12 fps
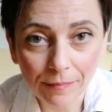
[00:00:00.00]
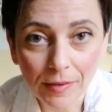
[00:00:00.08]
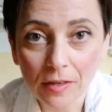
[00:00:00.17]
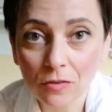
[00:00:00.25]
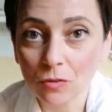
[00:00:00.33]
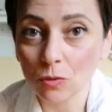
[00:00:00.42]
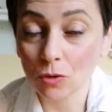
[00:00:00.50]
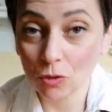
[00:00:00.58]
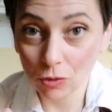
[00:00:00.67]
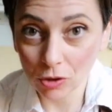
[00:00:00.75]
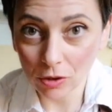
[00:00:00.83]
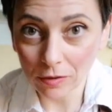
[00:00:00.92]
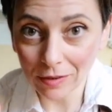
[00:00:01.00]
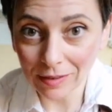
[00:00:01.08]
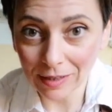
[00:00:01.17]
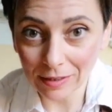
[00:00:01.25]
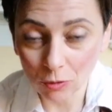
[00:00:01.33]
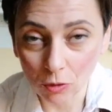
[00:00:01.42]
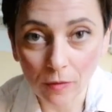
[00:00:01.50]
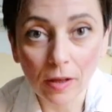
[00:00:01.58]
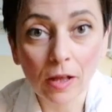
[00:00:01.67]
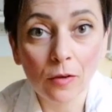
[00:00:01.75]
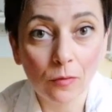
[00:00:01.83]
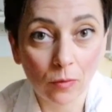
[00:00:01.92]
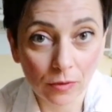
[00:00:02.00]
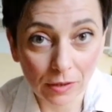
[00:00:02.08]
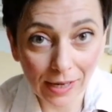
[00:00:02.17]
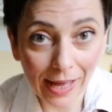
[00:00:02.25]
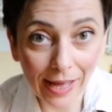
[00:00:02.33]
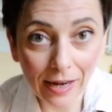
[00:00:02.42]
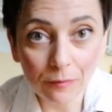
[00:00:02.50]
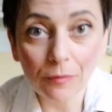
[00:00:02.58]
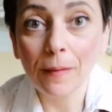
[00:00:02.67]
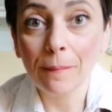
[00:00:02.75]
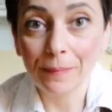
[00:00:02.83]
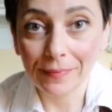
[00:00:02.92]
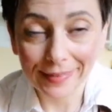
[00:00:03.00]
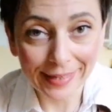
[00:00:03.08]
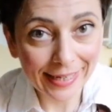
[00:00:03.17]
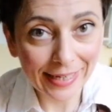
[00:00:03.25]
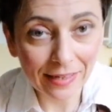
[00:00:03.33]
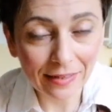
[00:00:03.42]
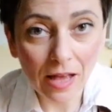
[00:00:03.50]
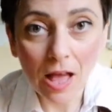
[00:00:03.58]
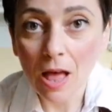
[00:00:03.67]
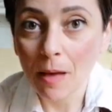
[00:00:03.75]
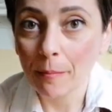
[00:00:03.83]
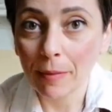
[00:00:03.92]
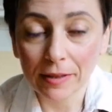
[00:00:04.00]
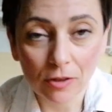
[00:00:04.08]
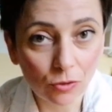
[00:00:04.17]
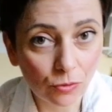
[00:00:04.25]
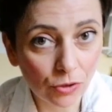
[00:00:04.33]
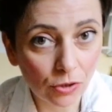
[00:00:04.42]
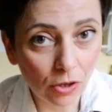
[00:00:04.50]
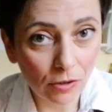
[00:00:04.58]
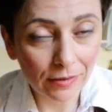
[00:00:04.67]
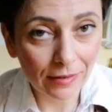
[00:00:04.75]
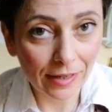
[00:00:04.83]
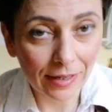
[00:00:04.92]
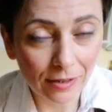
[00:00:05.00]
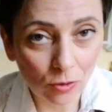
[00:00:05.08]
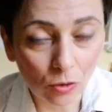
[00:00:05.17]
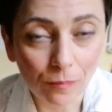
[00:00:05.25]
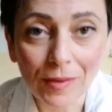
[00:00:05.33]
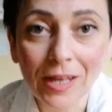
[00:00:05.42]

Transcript: So do not tear the dough. Fold in half, knead, but do not tear the dough.